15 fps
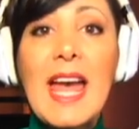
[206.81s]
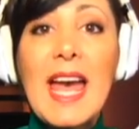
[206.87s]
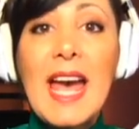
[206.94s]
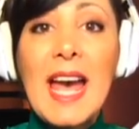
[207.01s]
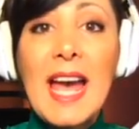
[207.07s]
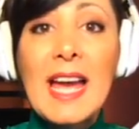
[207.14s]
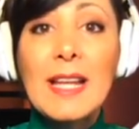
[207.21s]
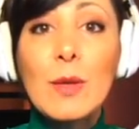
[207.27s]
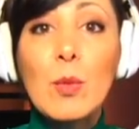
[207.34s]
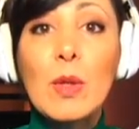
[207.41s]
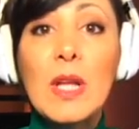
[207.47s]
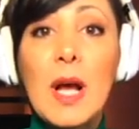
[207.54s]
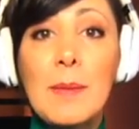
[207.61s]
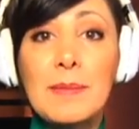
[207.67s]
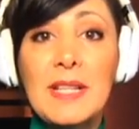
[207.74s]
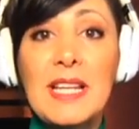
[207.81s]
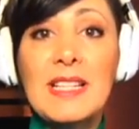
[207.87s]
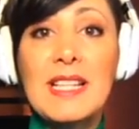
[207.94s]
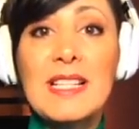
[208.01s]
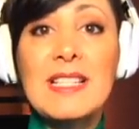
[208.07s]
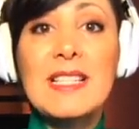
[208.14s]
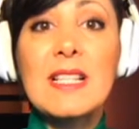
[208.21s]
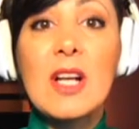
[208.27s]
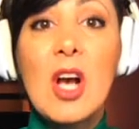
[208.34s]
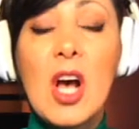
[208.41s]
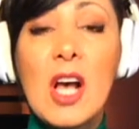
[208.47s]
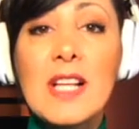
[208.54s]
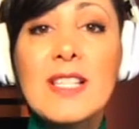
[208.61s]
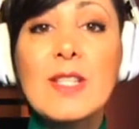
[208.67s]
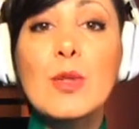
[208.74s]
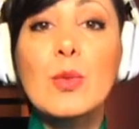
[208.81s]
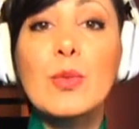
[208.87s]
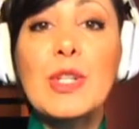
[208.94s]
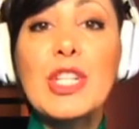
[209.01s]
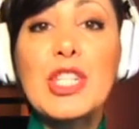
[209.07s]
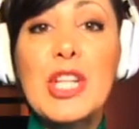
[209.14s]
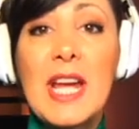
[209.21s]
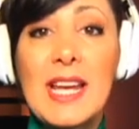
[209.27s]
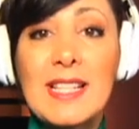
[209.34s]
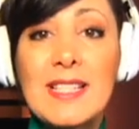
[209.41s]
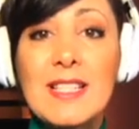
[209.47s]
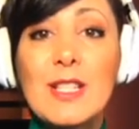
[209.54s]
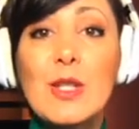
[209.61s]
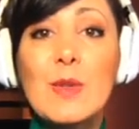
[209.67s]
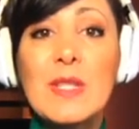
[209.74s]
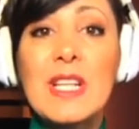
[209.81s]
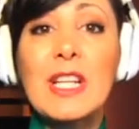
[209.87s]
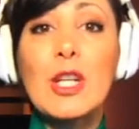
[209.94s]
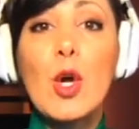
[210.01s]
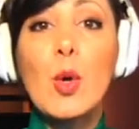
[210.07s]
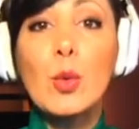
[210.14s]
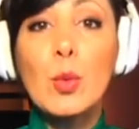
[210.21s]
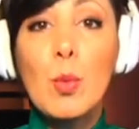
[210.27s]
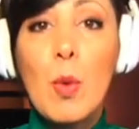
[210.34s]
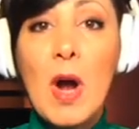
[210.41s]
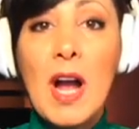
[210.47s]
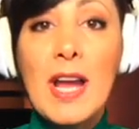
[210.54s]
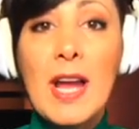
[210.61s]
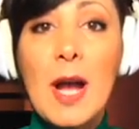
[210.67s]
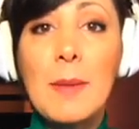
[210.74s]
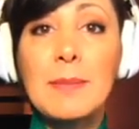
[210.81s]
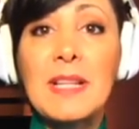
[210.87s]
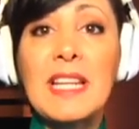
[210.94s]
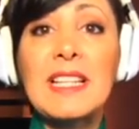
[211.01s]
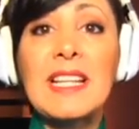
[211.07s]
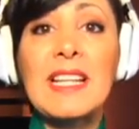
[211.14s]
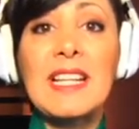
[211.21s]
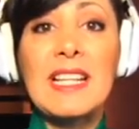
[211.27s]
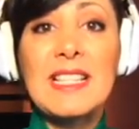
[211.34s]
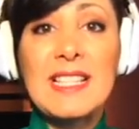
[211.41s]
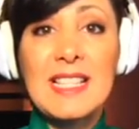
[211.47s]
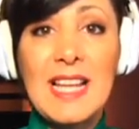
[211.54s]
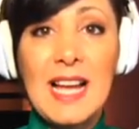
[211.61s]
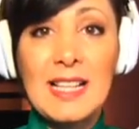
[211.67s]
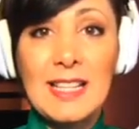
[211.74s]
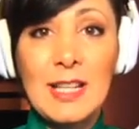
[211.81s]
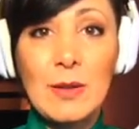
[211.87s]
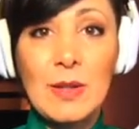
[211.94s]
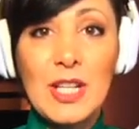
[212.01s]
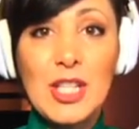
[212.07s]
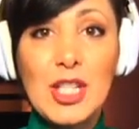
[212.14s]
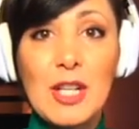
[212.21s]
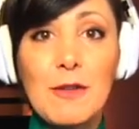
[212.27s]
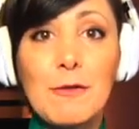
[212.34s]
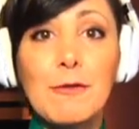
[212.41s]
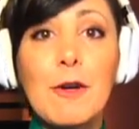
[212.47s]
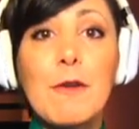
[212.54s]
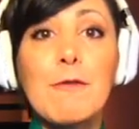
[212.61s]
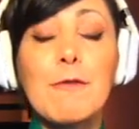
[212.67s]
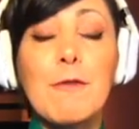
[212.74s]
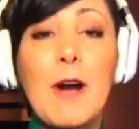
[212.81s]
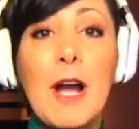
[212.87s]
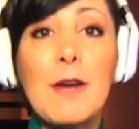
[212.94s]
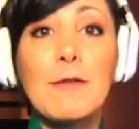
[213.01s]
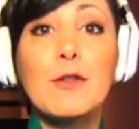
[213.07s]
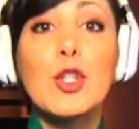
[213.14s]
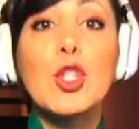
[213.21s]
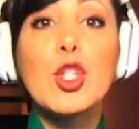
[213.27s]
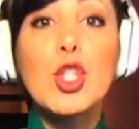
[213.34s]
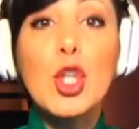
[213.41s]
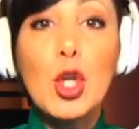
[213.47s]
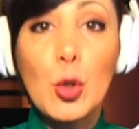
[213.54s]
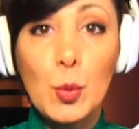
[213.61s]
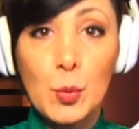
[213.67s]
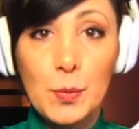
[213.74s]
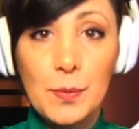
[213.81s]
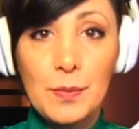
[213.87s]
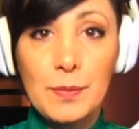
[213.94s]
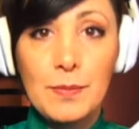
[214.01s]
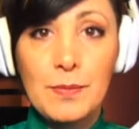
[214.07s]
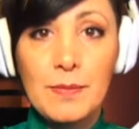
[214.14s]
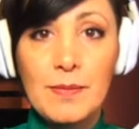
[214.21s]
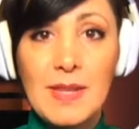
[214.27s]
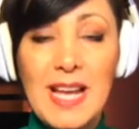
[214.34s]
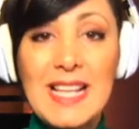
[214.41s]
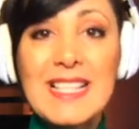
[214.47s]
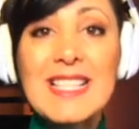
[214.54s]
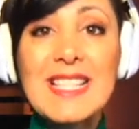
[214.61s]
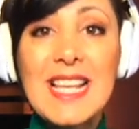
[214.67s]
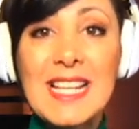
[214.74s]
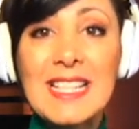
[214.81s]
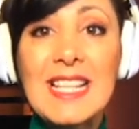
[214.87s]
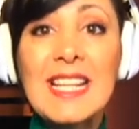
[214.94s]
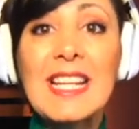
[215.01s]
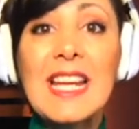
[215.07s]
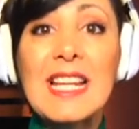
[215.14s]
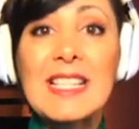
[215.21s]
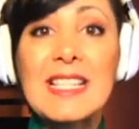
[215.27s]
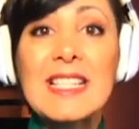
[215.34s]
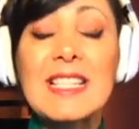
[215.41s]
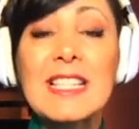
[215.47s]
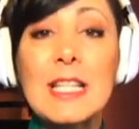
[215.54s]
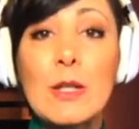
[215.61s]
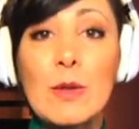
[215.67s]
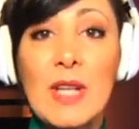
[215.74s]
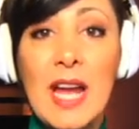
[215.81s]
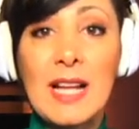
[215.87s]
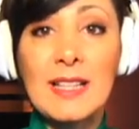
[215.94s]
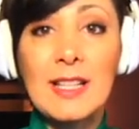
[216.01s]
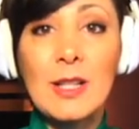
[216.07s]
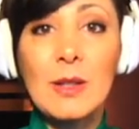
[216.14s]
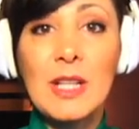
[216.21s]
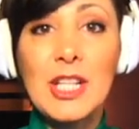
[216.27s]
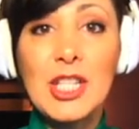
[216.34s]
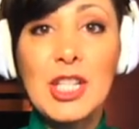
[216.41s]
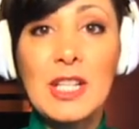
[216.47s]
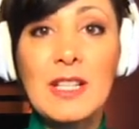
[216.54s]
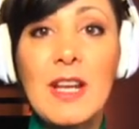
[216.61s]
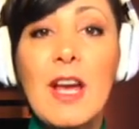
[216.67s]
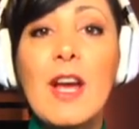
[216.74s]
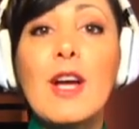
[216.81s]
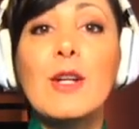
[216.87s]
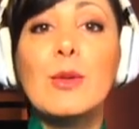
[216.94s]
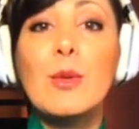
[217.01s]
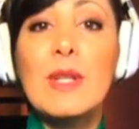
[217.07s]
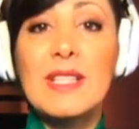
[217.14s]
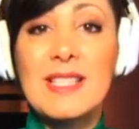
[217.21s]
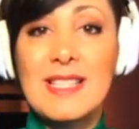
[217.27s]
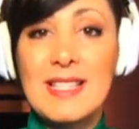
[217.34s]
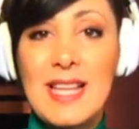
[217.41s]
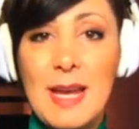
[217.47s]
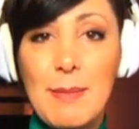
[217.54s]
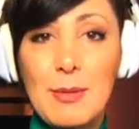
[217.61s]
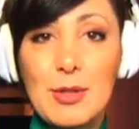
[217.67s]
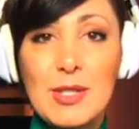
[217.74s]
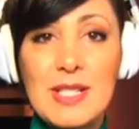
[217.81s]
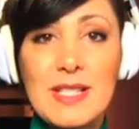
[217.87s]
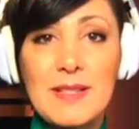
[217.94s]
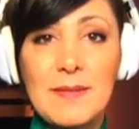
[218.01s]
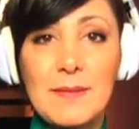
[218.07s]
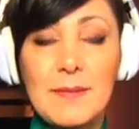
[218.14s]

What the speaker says: and will update its cost to reach X using node Y, updating its calculation from 5 to 2 and sending its new calculation to its neighbors.